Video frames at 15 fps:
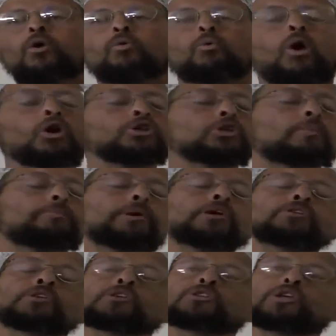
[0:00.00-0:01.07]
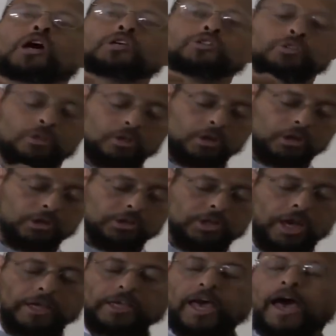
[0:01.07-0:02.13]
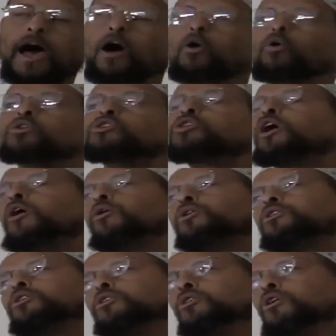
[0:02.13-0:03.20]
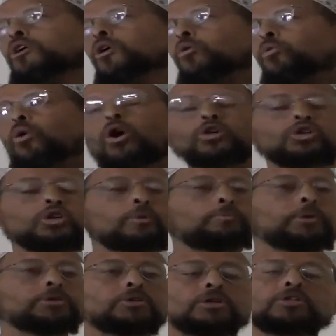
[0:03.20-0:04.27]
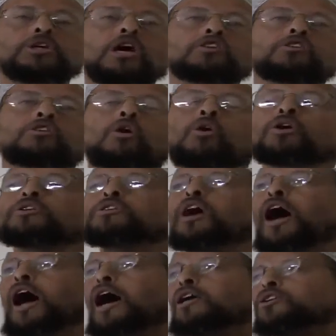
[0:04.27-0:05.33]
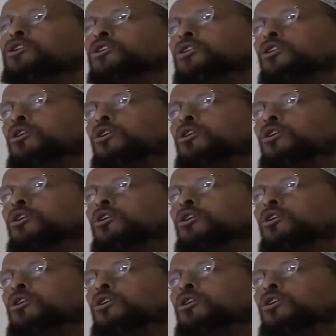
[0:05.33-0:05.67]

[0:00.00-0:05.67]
Worship isn't just zakat or charity. Worship isn't just going to Hajj.